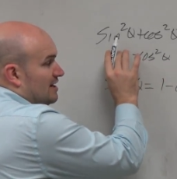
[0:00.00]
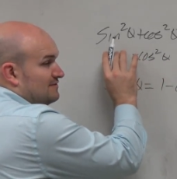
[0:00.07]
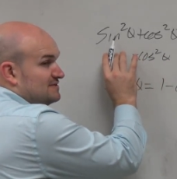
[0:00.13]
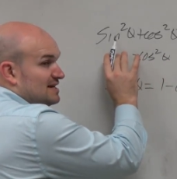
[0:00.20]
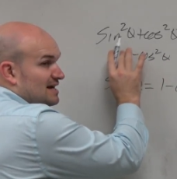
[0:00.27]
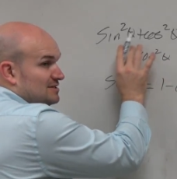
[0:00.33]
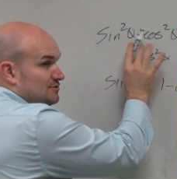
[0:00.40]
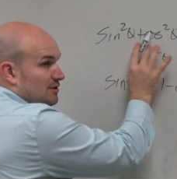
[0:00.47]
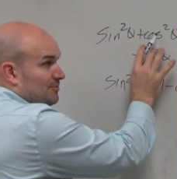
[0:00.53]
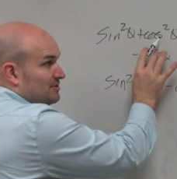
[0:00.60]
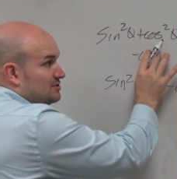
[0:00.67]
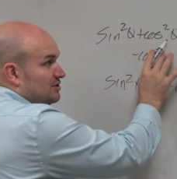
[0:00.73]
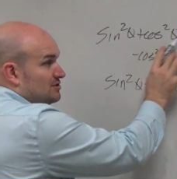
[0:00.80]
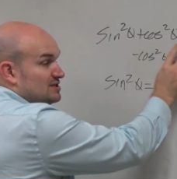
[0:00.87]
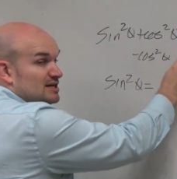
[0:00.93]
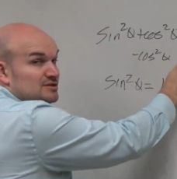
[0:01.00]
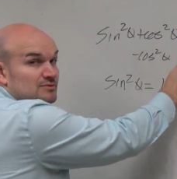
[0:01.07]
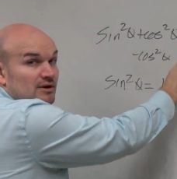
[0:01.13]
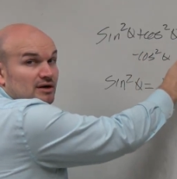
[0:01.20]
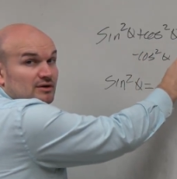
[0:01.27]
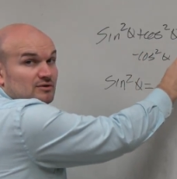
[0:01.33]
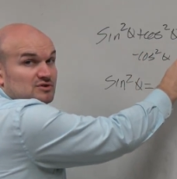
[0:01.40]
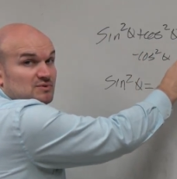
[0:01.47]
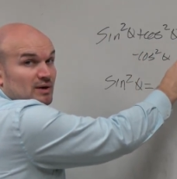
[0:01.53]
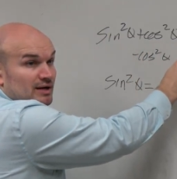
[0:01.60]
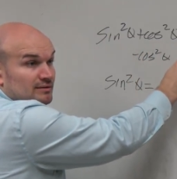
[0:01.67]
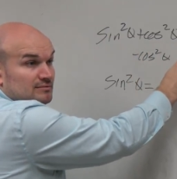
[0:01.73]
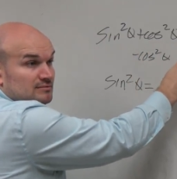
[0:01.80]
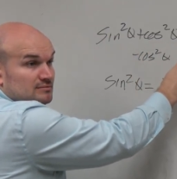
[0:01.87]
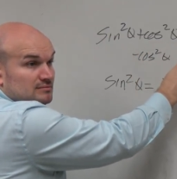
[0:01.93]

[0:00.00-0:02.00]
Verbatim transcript: have sine squared plus cosine squared equals one.